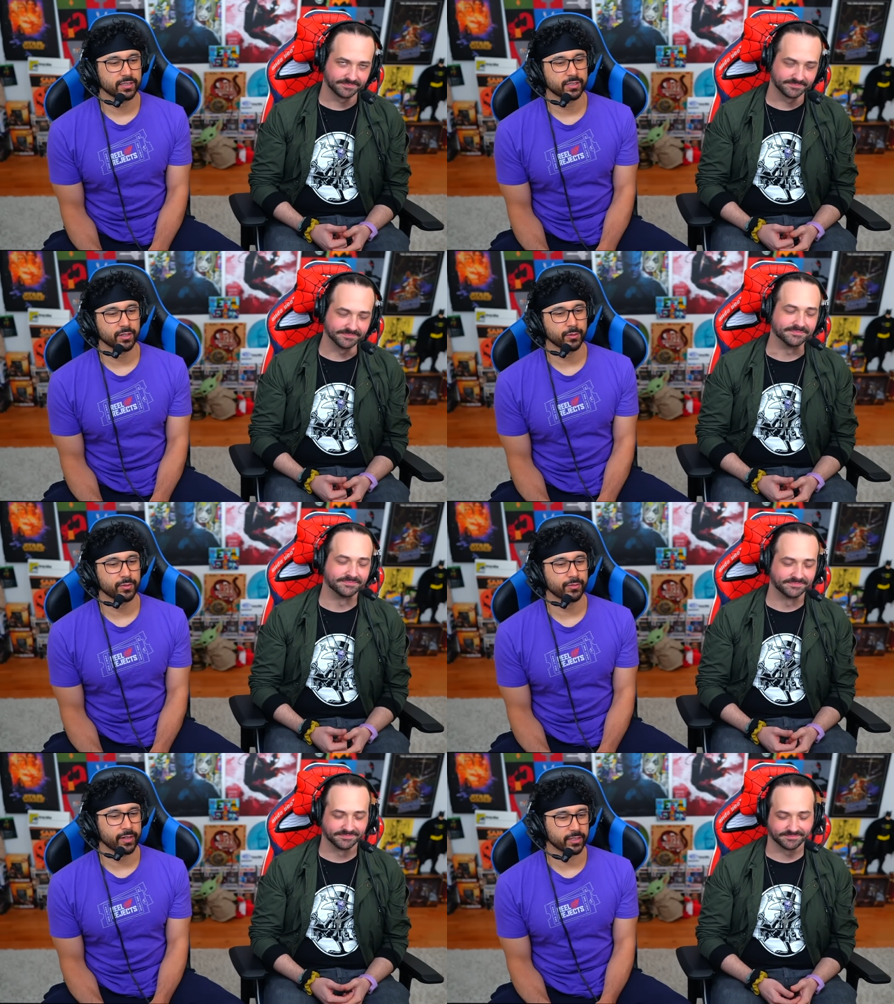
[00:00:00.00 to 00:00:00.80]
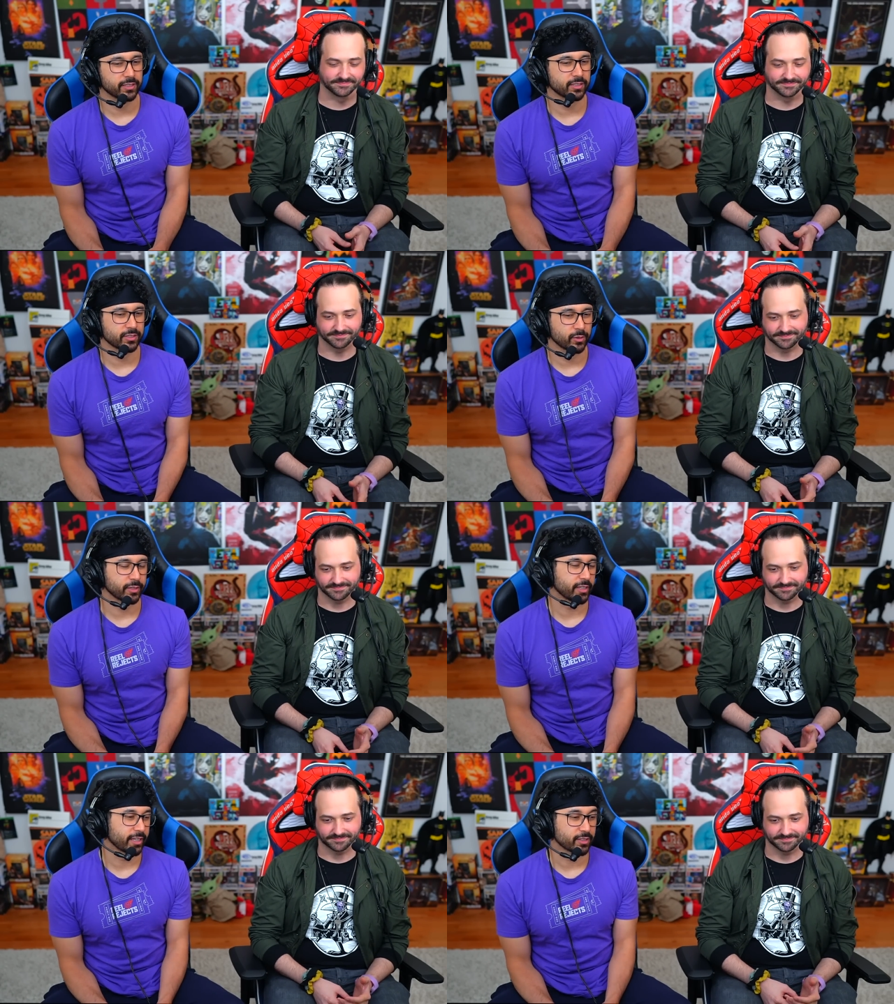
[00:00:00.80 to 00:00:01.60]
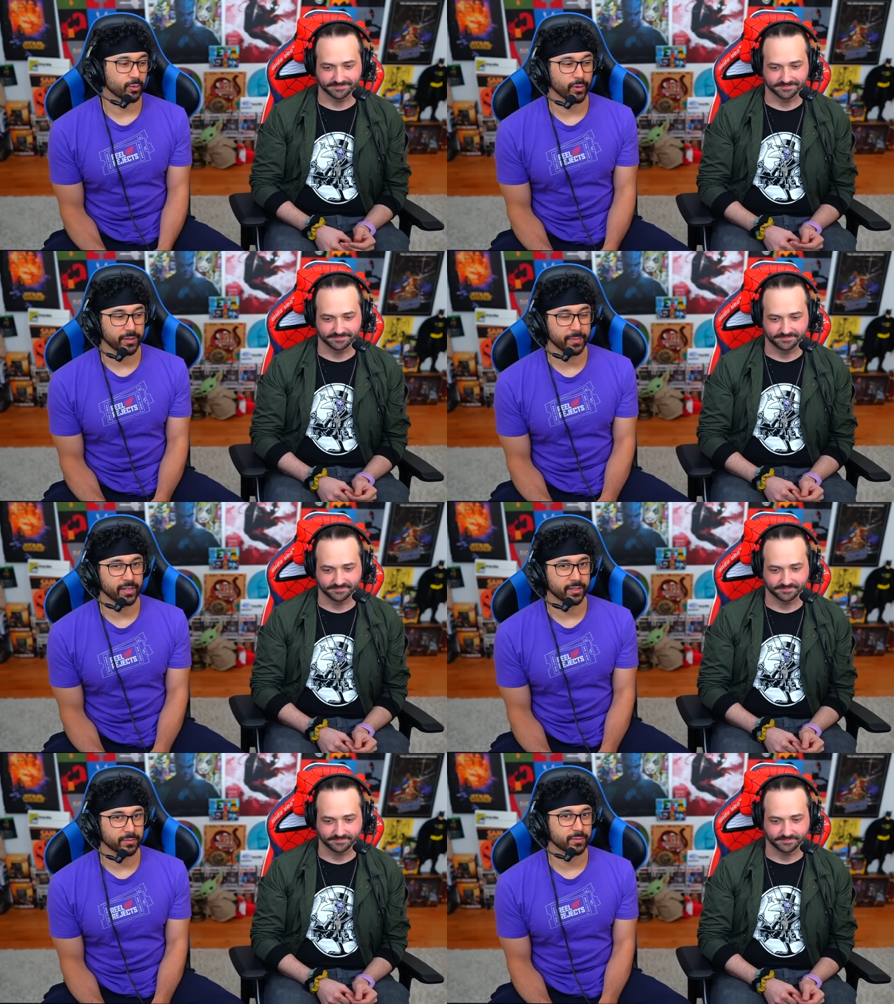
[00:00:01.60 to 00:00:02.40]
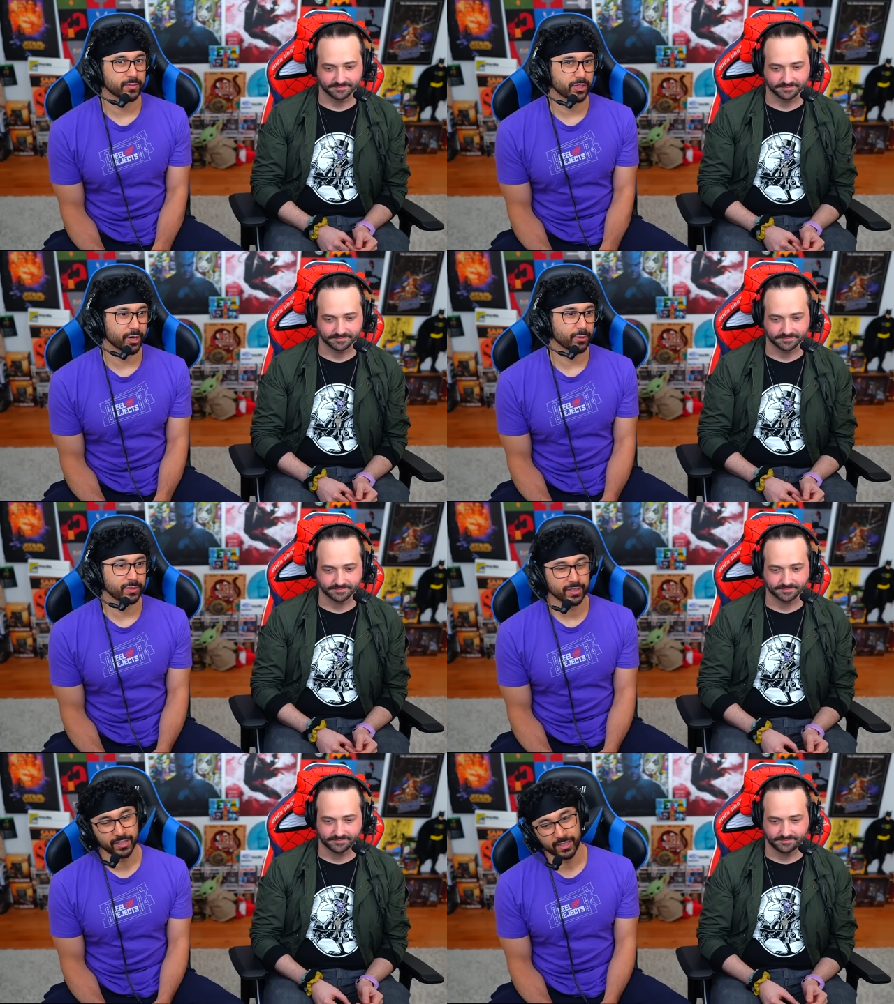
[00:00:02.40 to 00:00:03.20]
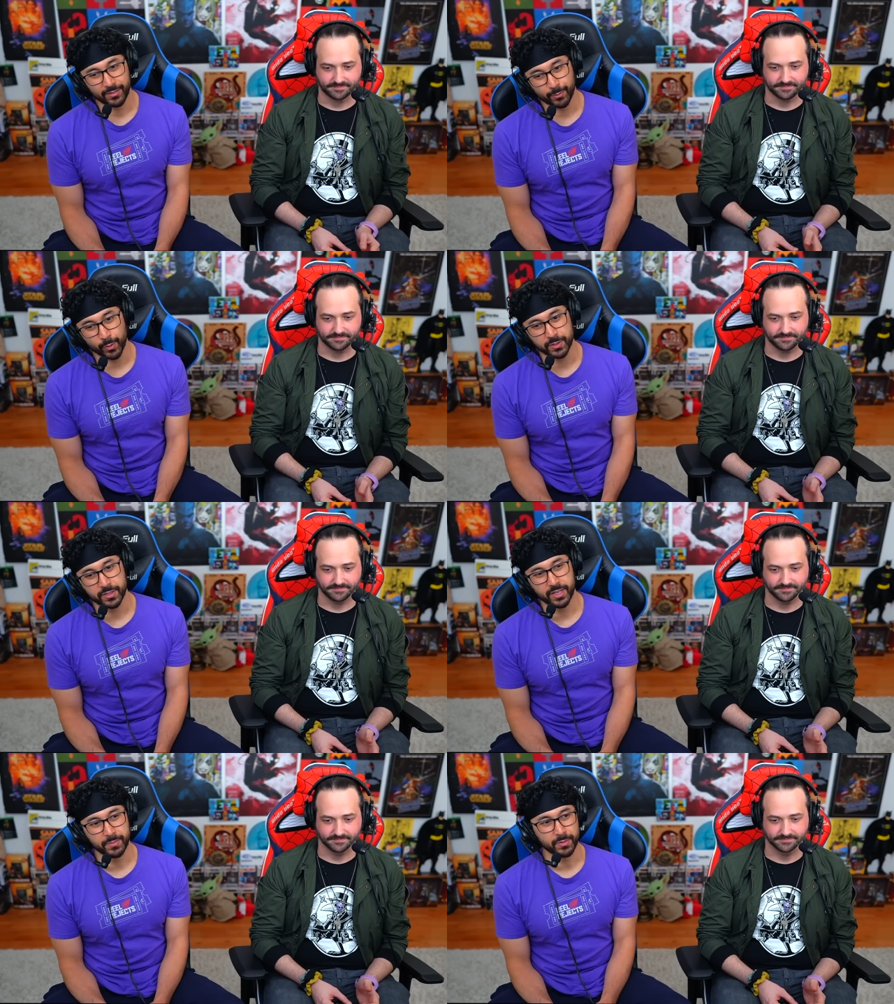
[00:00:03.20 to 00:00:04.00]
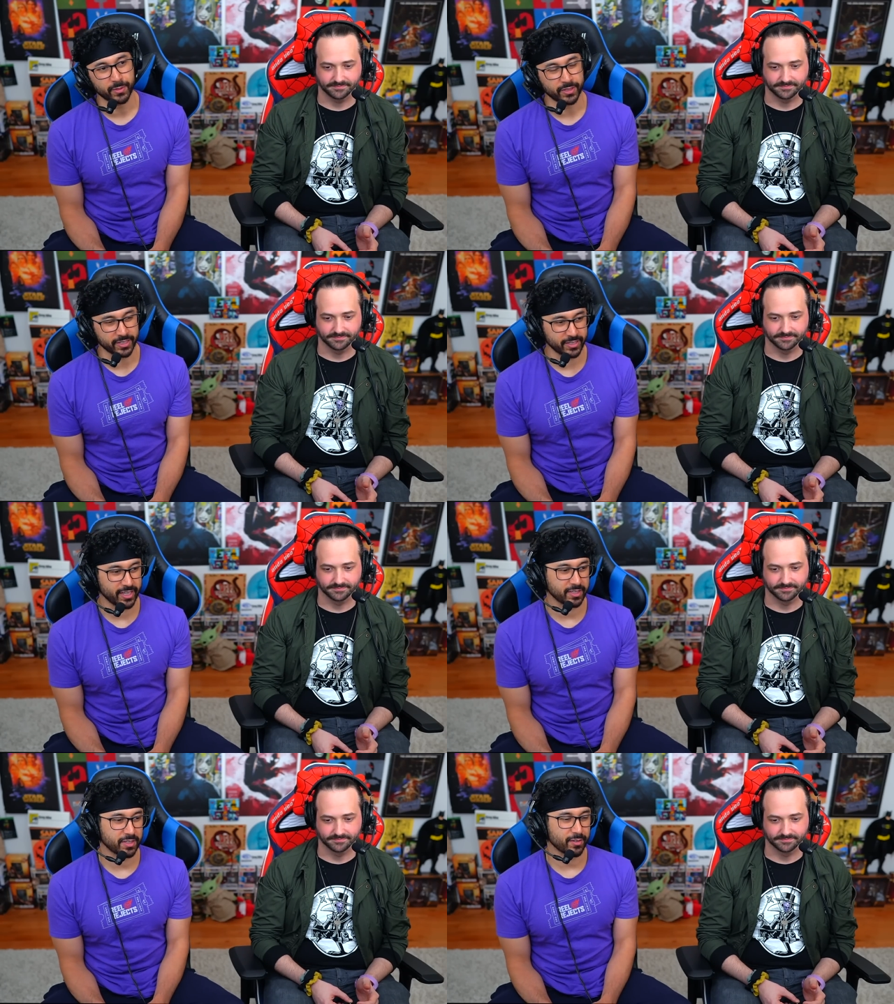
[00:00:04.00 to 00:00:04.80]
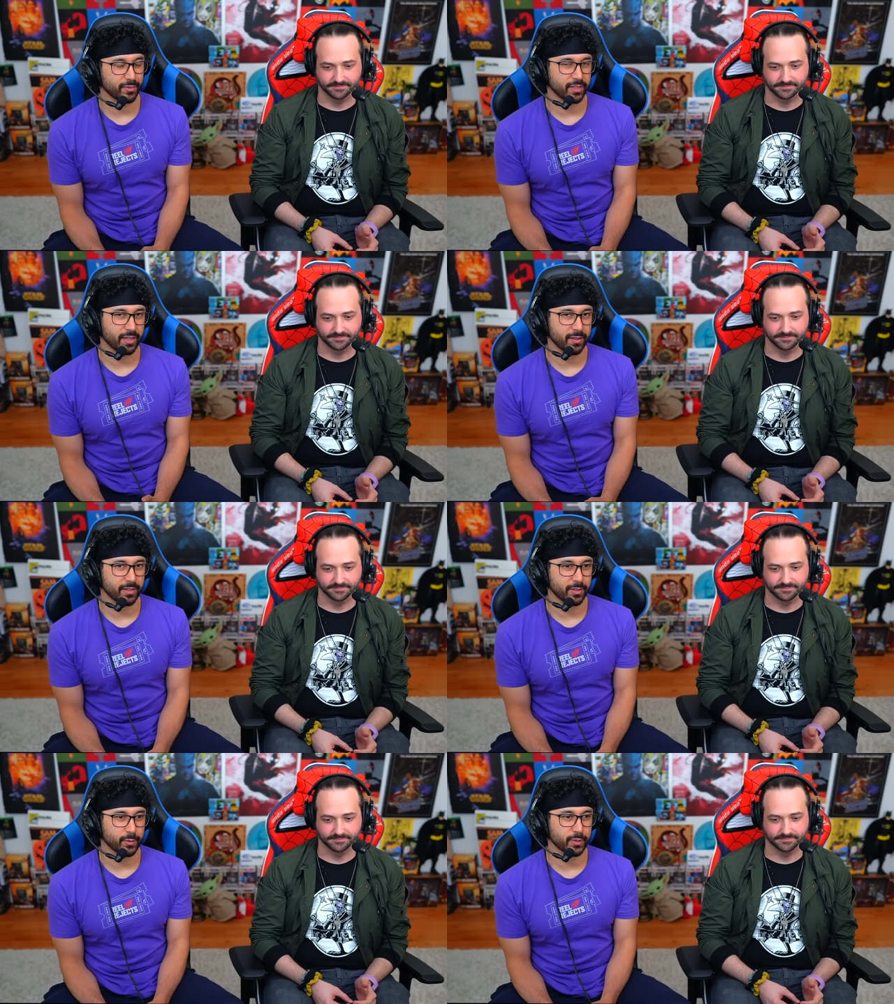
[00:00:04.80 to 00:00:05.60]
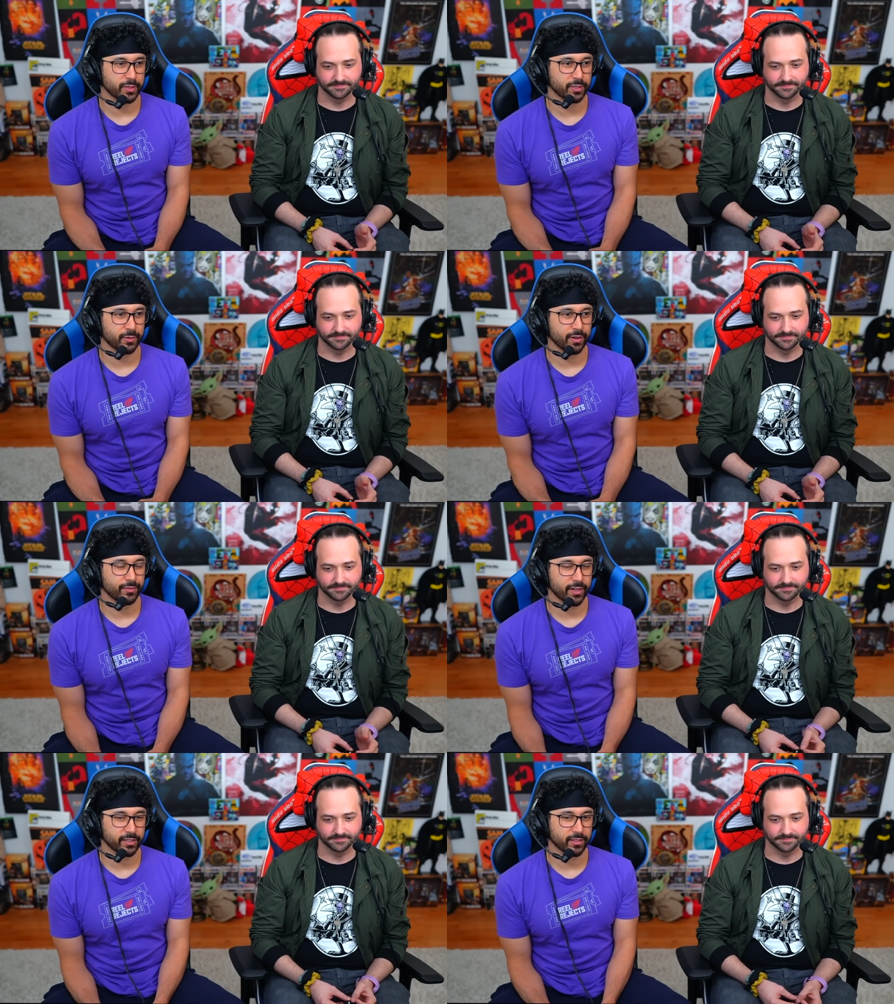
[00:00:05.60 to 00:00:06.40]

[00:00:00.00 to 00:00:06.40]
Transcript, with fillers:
Speaker 1: So the fact that this is only like a twenty minute show forces them to really condense stuff, and they use it to great effect. I